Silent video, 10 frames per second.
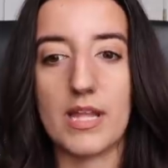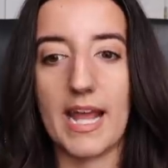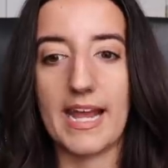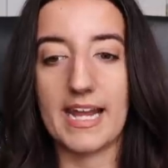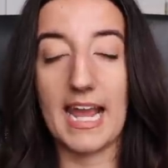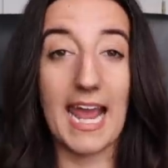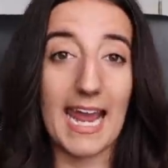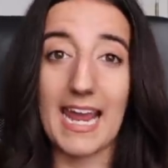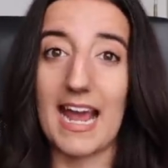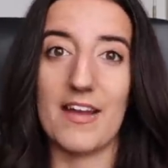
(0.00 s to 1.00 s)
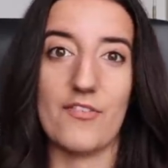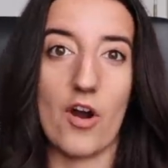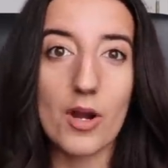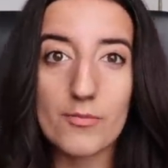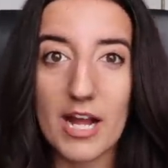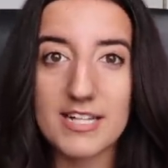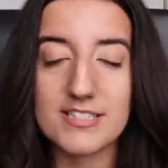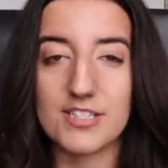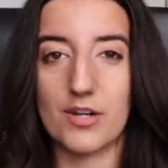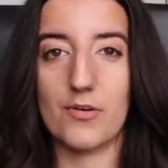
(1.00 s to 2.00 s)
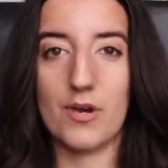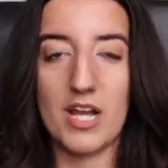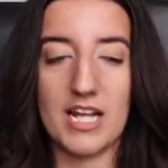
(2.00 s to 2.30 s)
Like A, I have armrests, so